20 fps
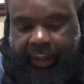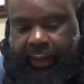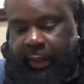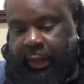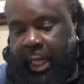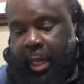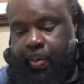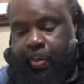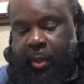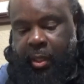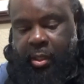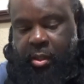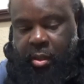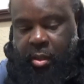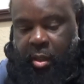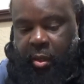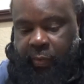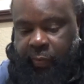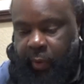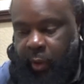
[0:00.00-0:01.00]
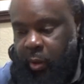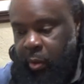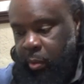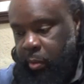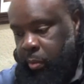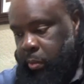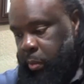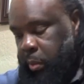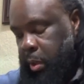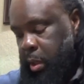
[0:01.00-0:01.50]
J P stuff on
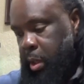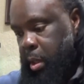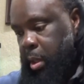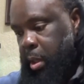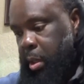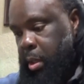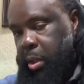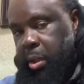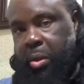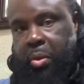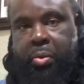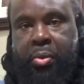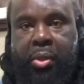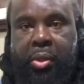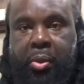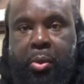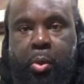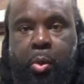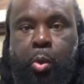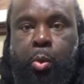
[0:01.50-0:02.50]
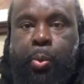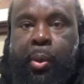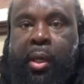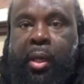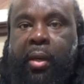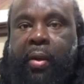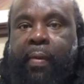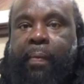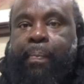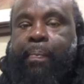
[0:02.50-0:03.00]
YouTube
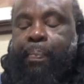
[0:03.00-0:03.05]
and